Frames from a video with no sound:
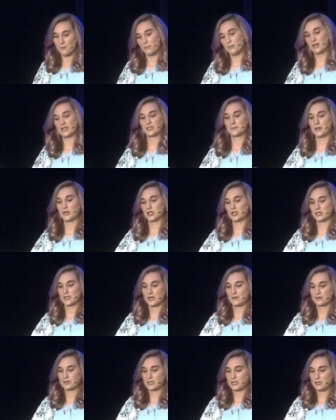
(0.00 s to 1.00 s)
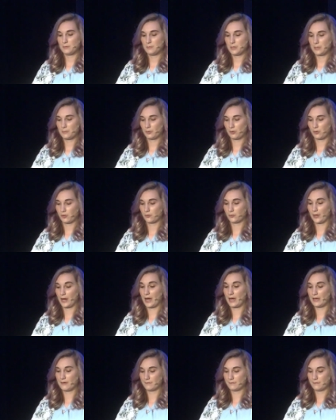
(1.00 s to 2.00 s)
But as much as I've seen people
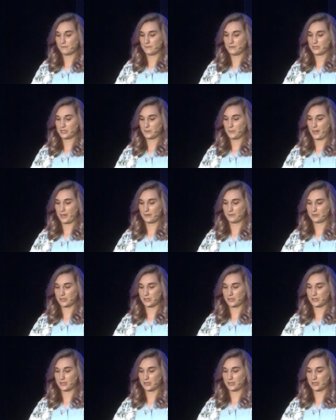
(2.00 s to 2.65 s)
thrive in spite